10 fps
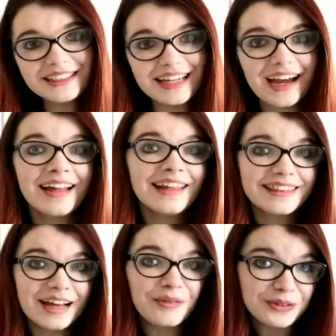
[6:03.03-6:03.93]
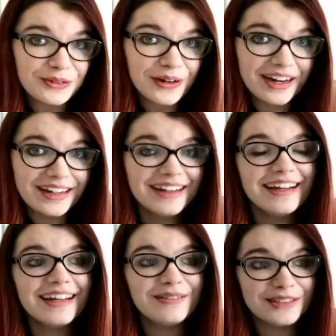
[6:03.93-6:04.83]
yeah, that was great.
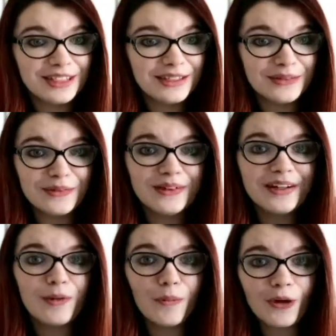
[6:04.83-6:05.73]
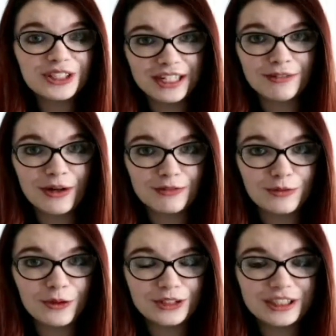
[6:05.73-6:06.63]
It was cute. Watch it if you haven't
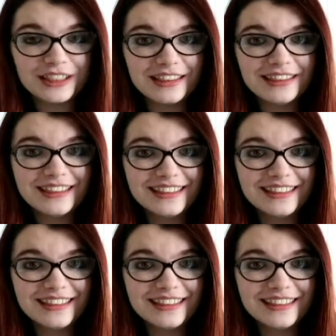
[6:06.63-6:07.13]
watched it.